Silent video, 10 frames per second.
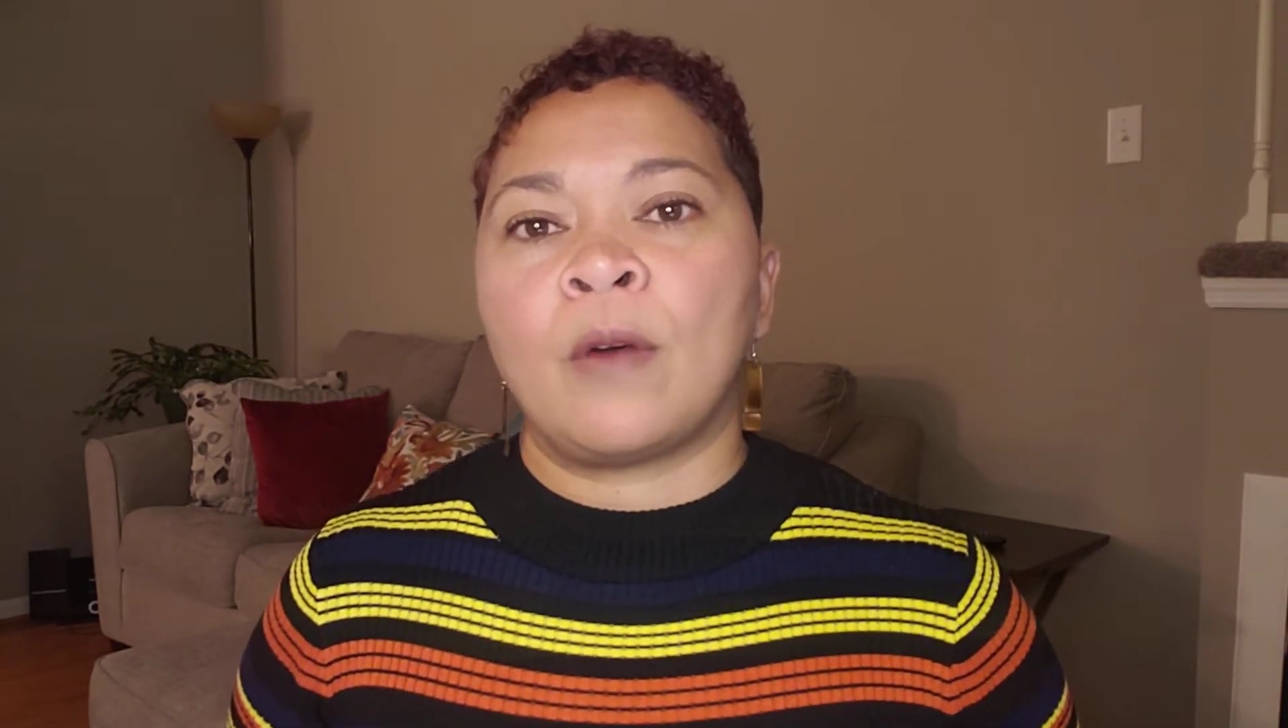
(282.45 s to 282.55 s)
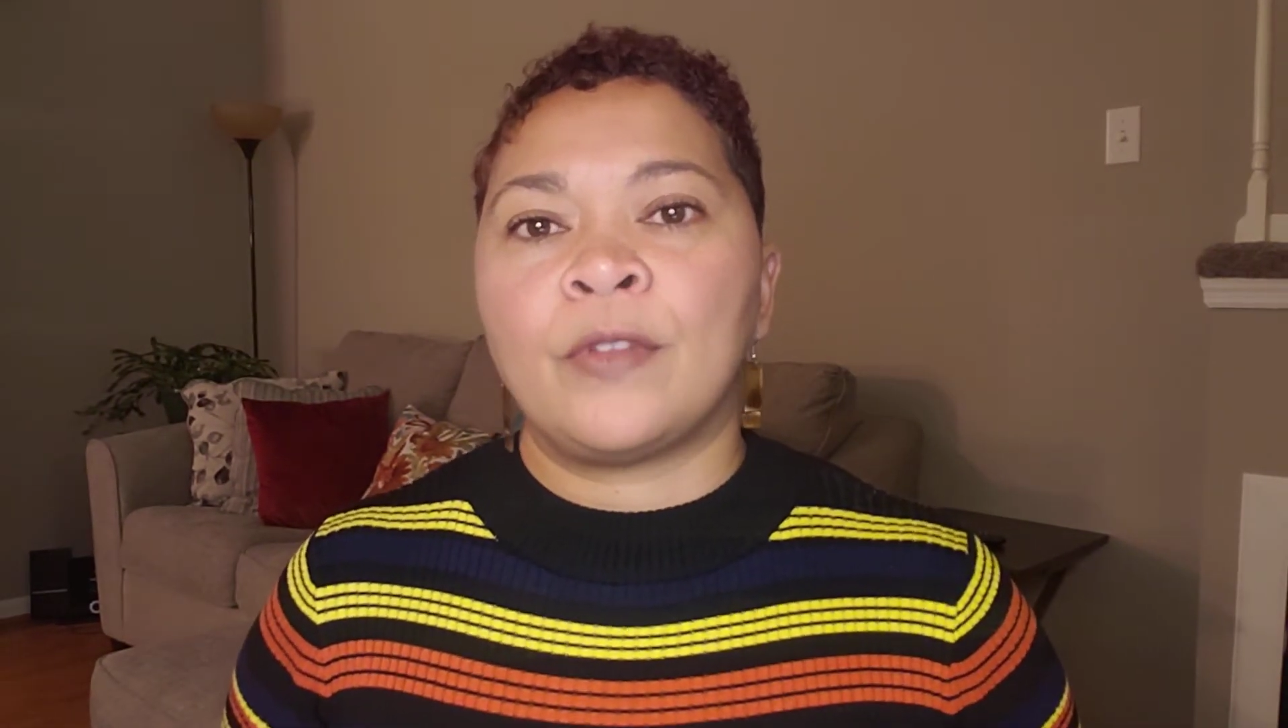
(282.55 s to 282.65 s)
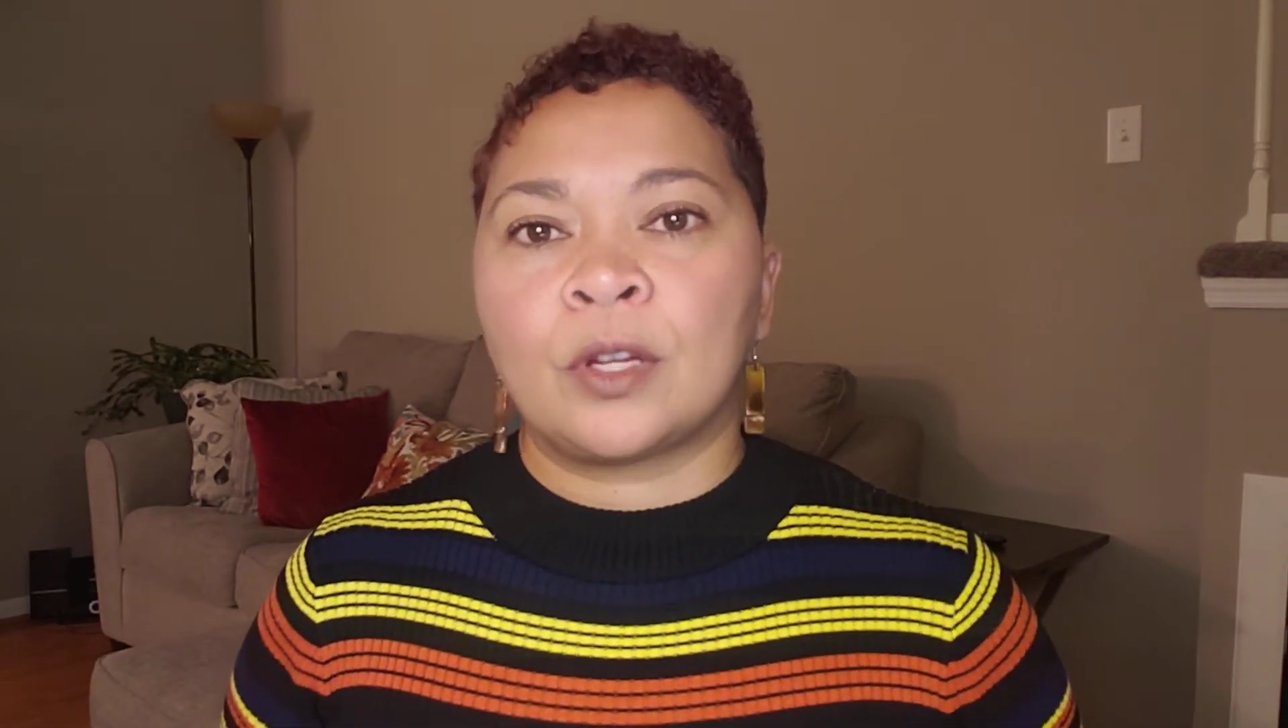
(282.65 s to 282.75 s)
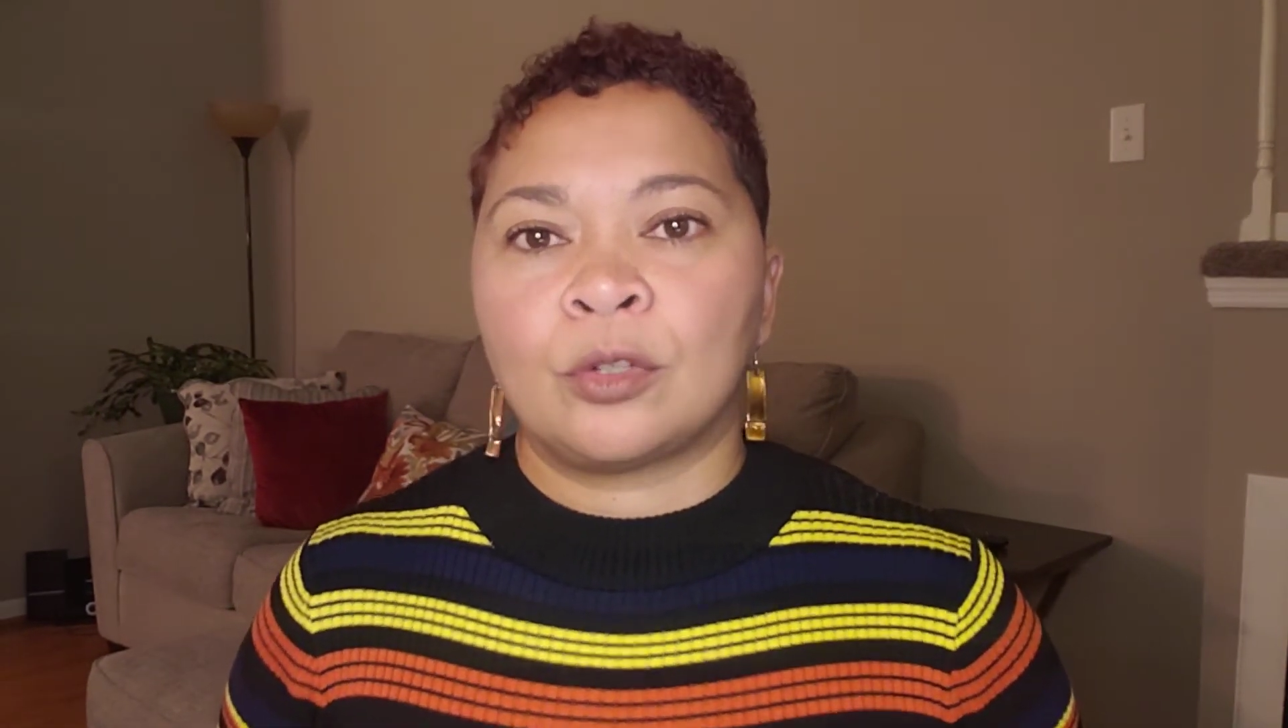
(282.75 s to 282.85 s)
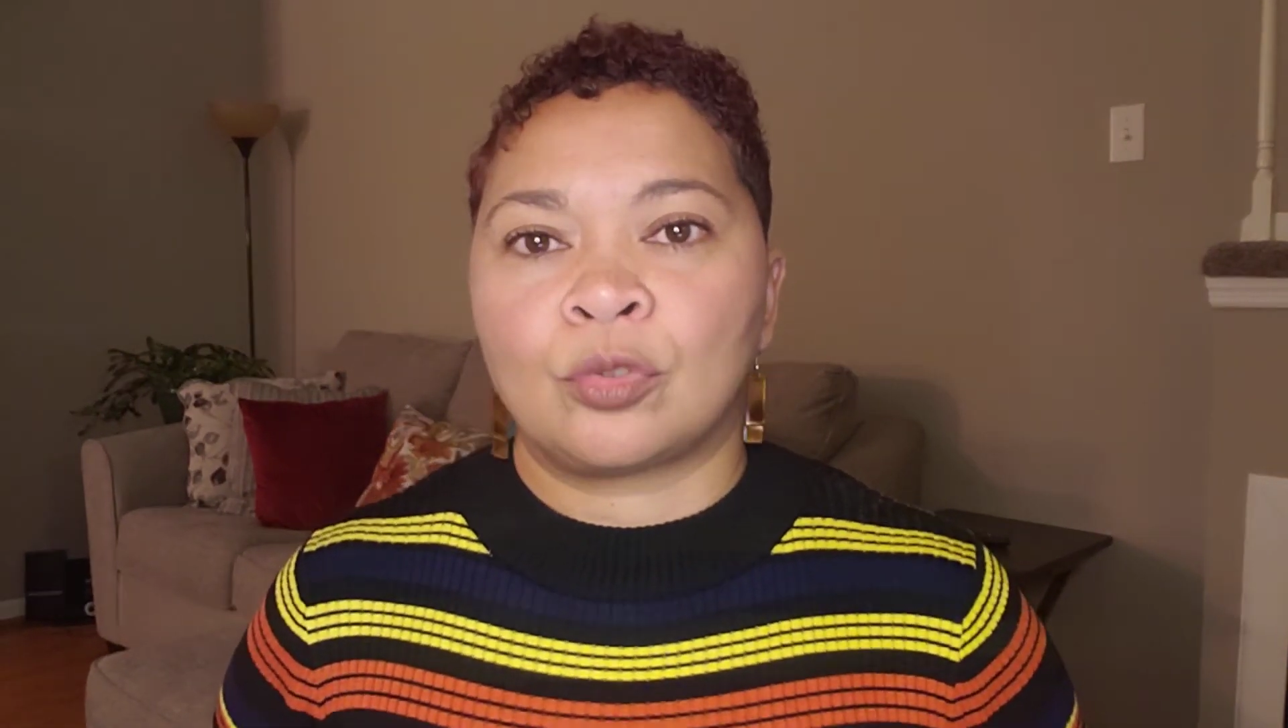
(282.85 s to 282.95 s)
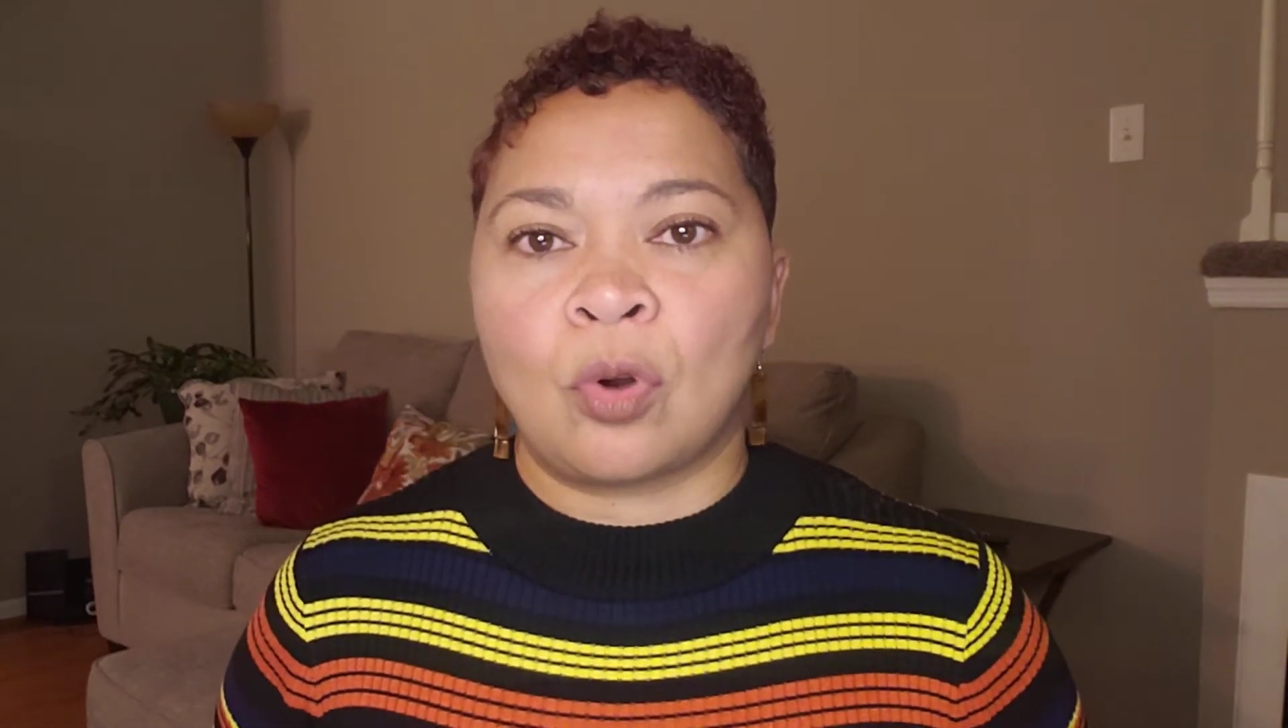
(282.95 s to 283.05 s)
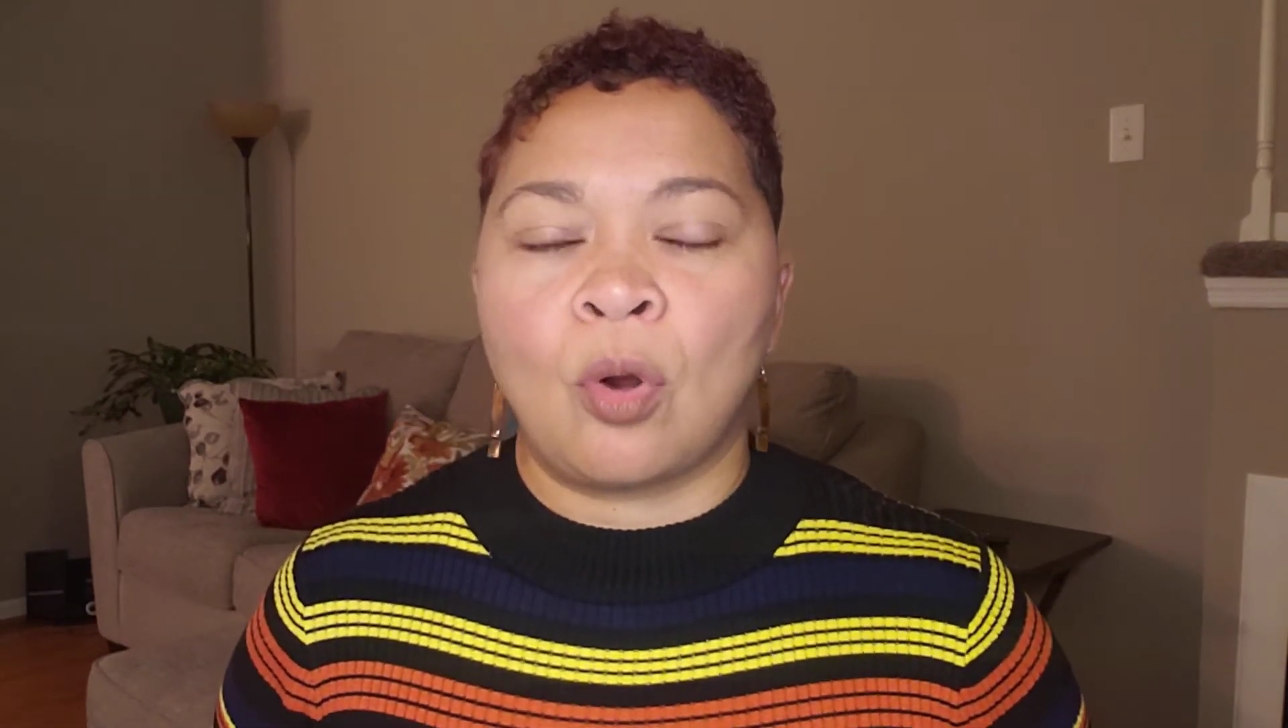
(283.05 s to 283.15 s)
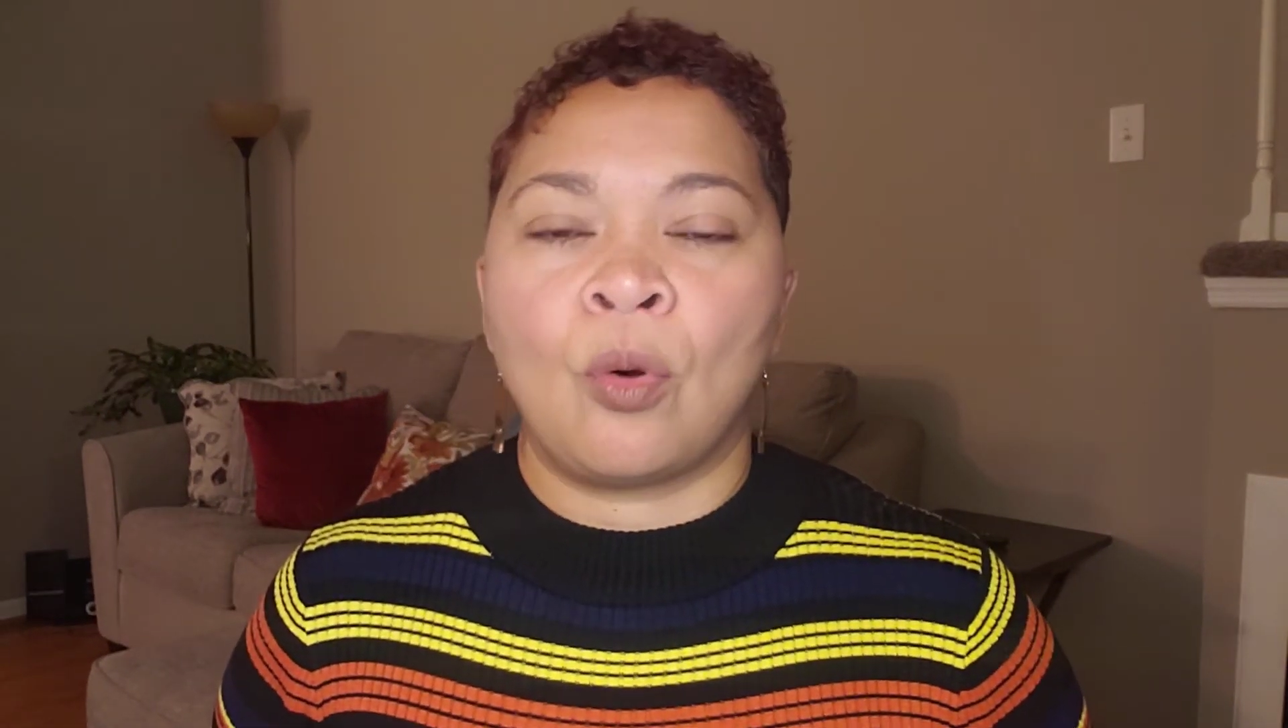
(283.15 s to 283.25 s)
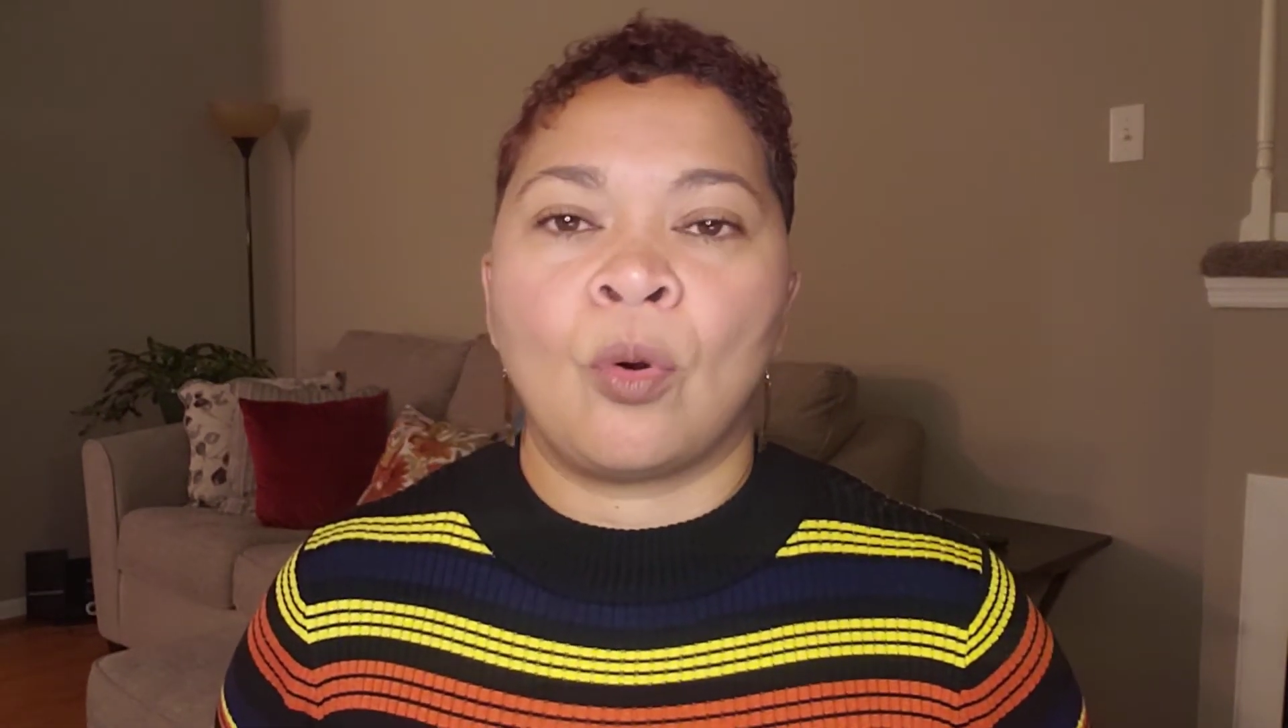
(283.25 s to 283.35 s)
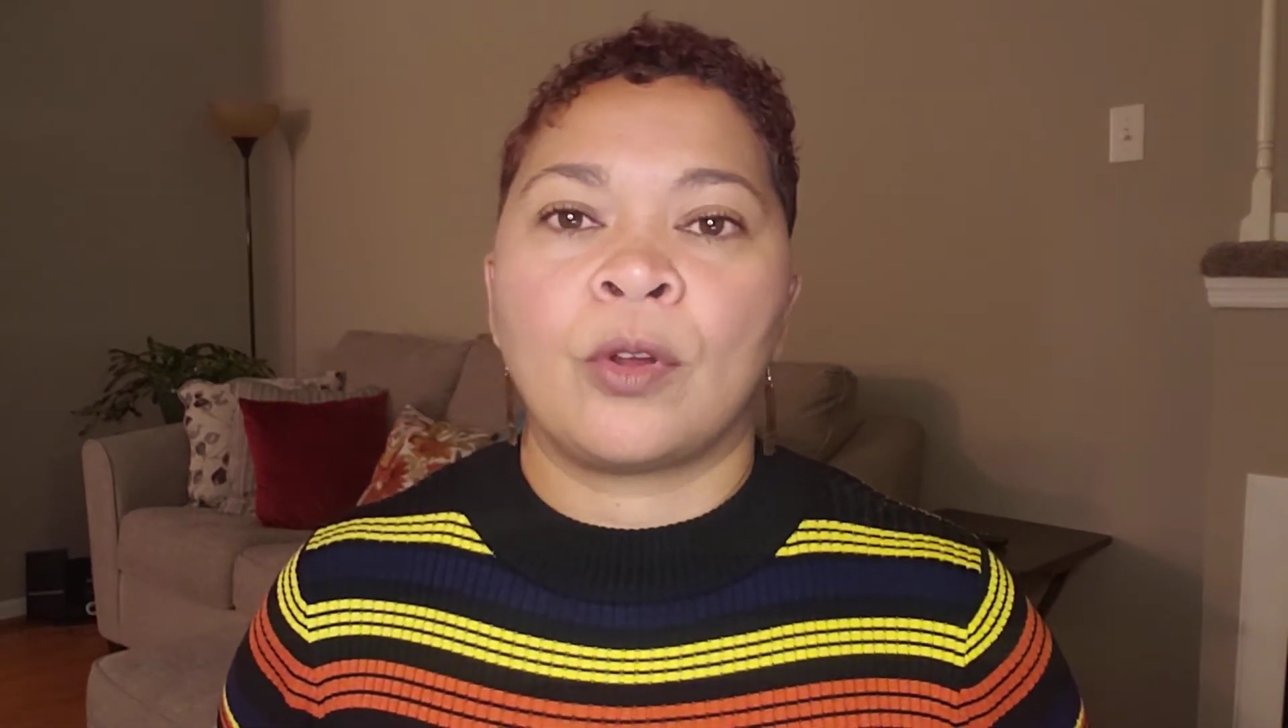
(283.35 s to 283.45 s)
of the
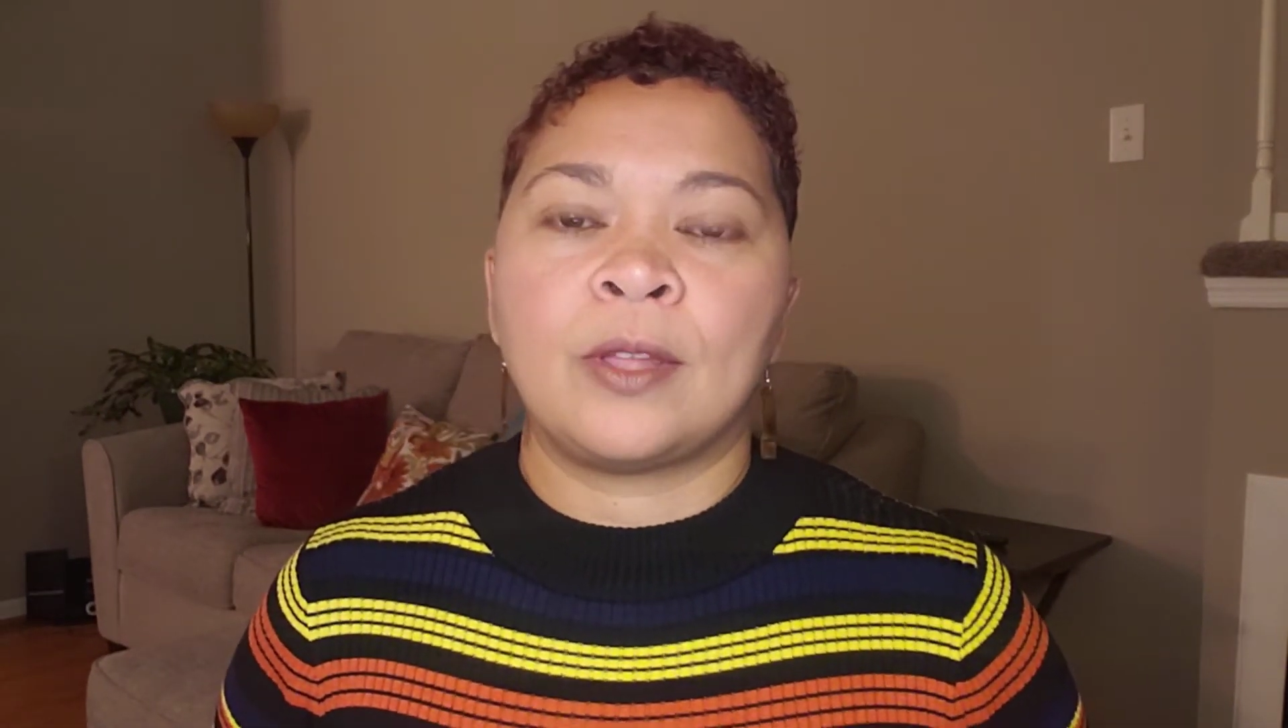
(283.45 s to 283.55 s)
control or